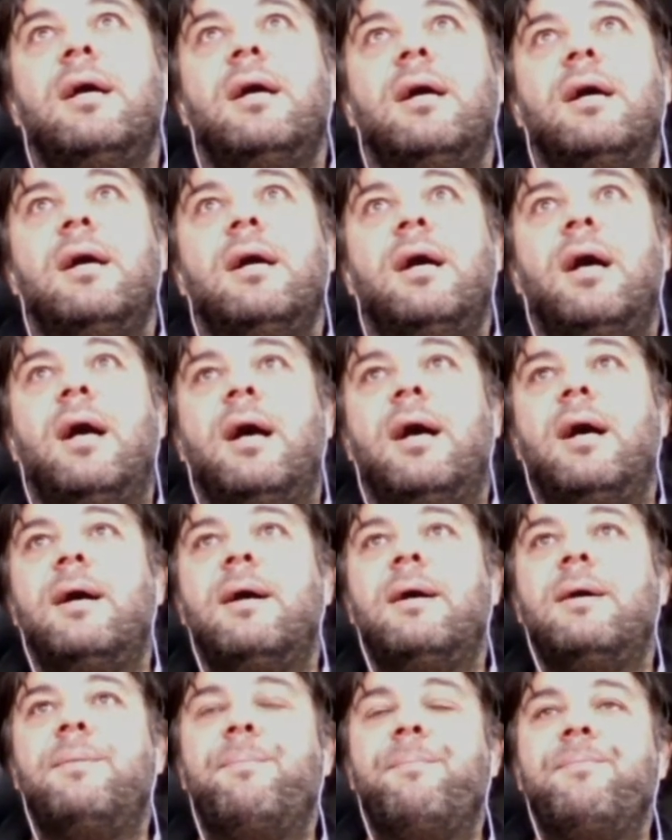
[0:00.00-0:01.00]

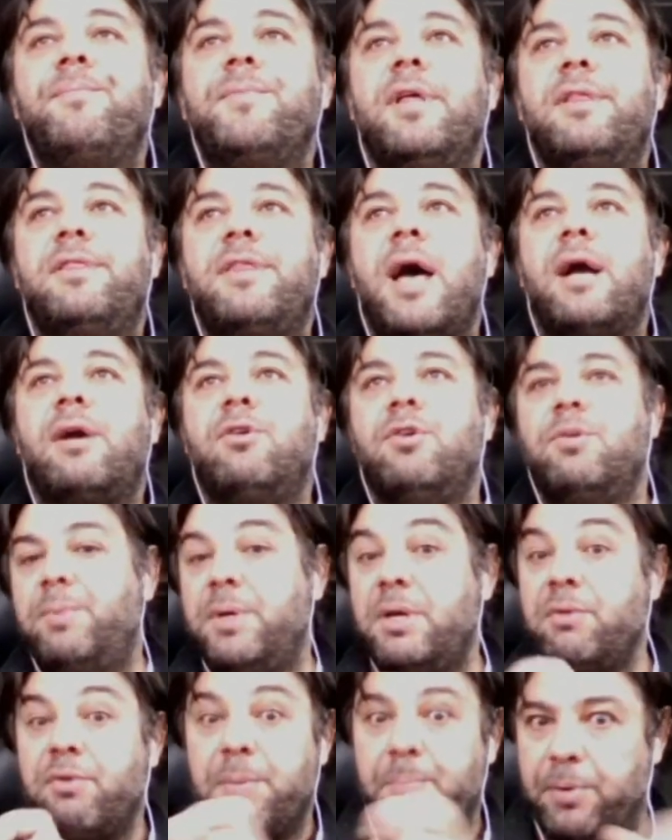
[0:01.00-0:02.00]
that could
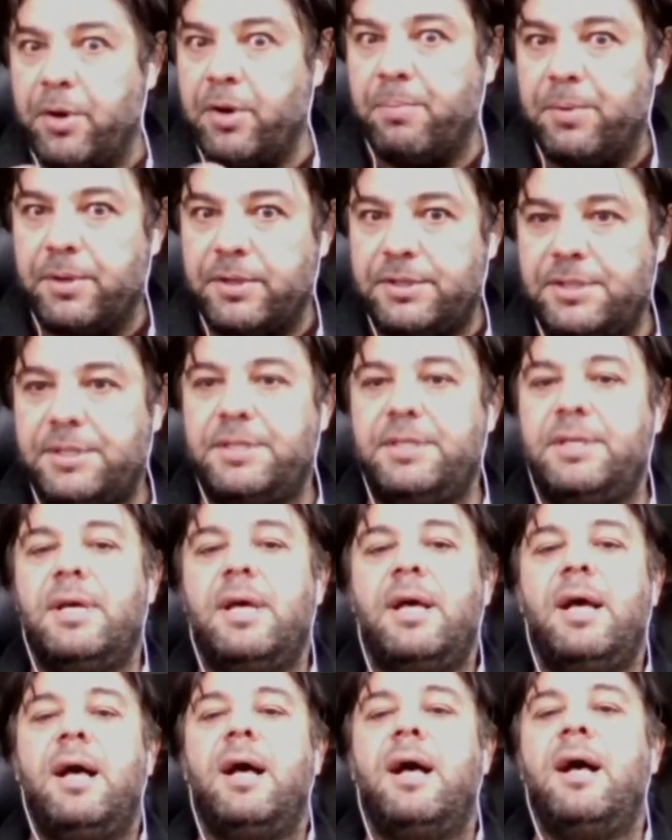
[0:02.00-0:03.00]
be repurposed
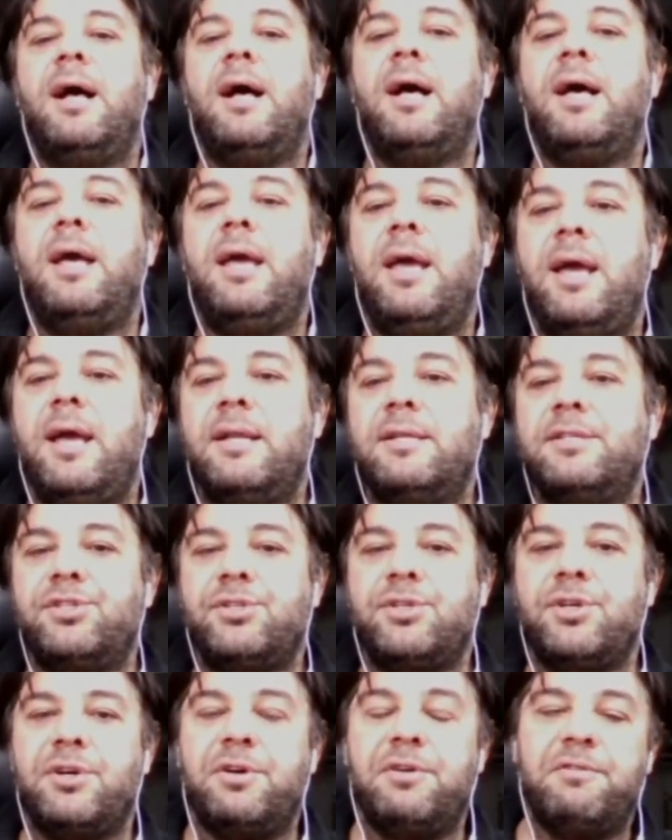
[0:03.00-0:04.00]
and
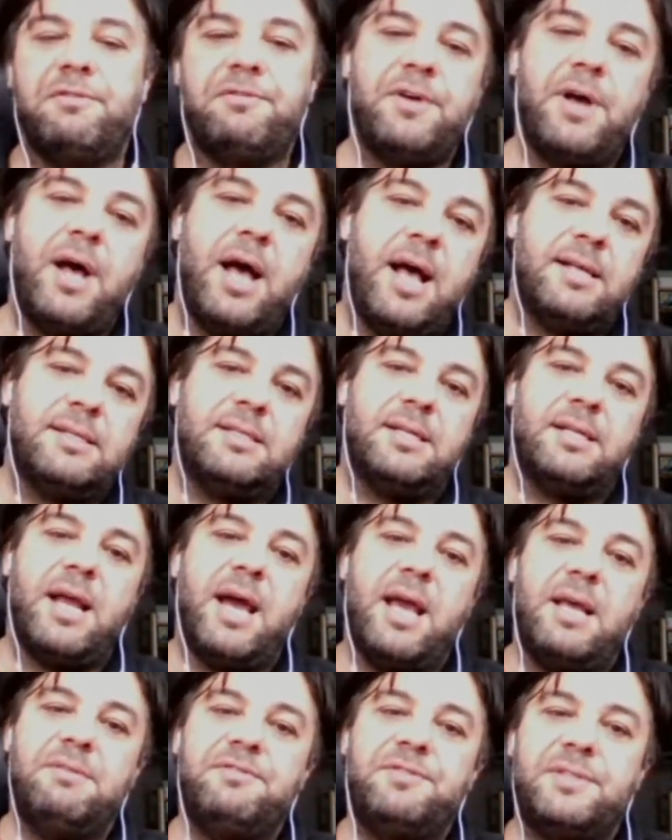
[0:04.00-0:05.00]
serve as a
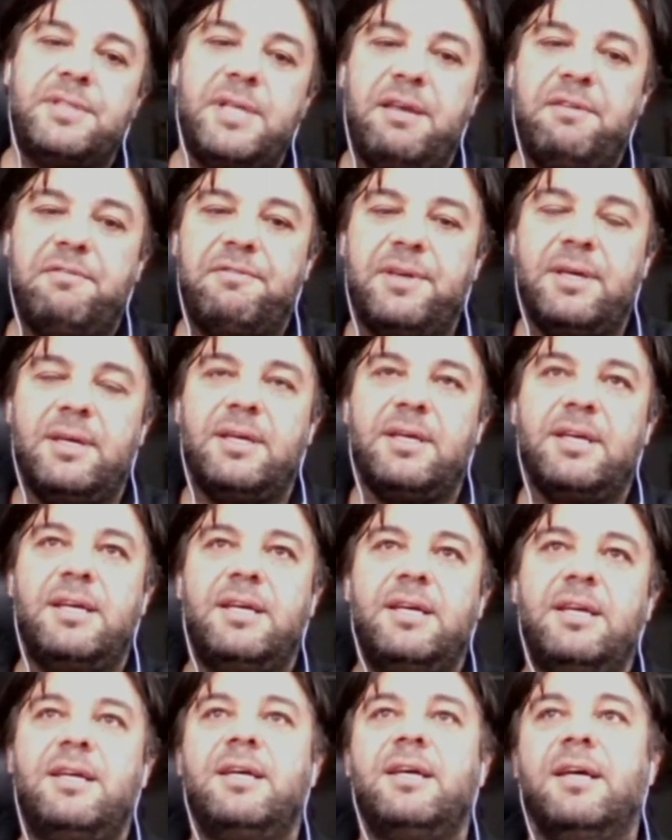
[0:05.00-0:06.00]
life-saving
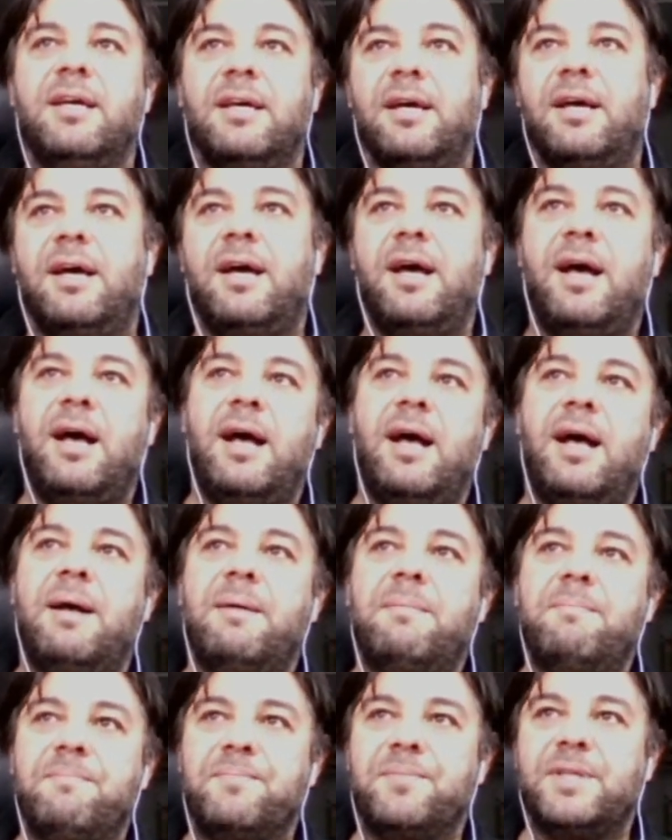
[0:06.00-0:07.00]

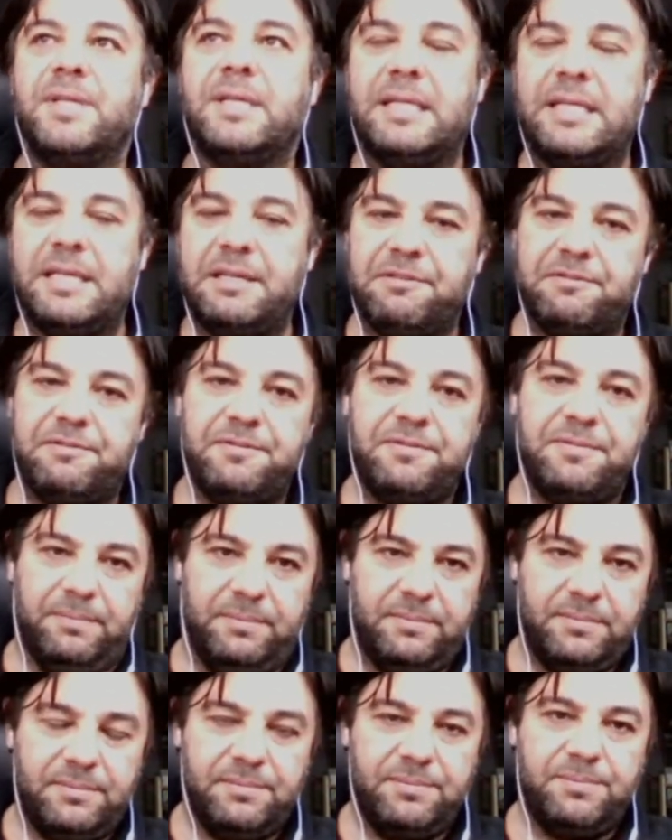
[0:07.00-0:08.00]
leaf
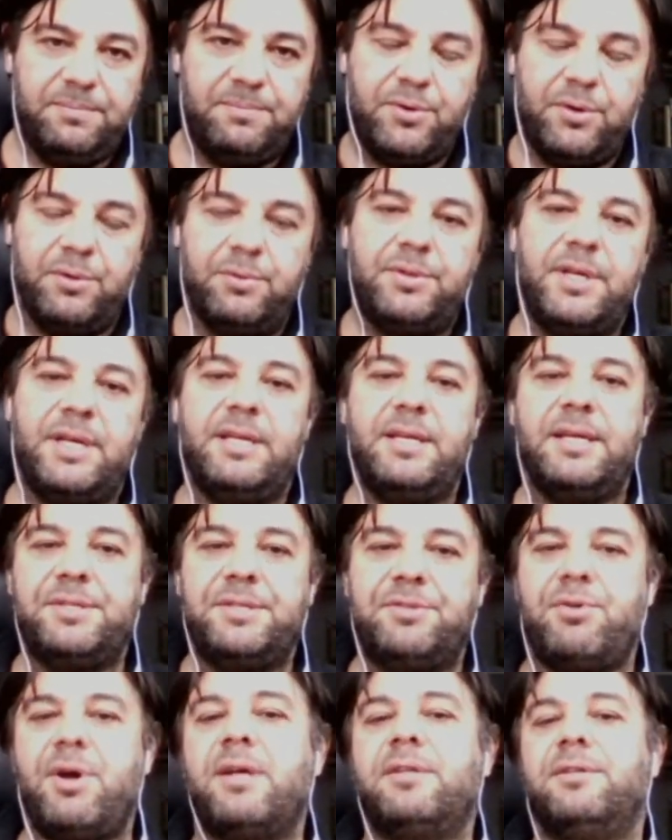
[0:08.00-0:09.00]
protein
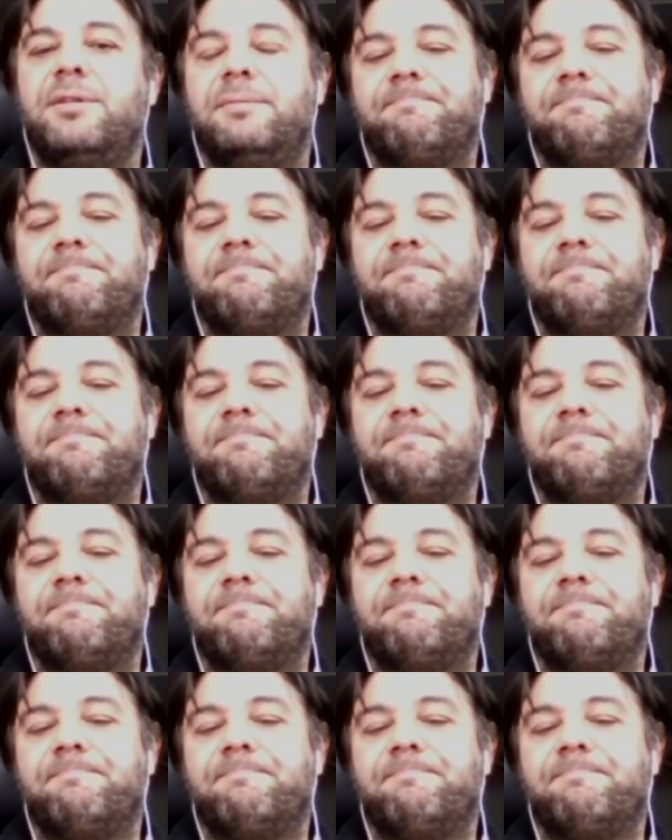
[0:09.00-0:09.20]
extractor.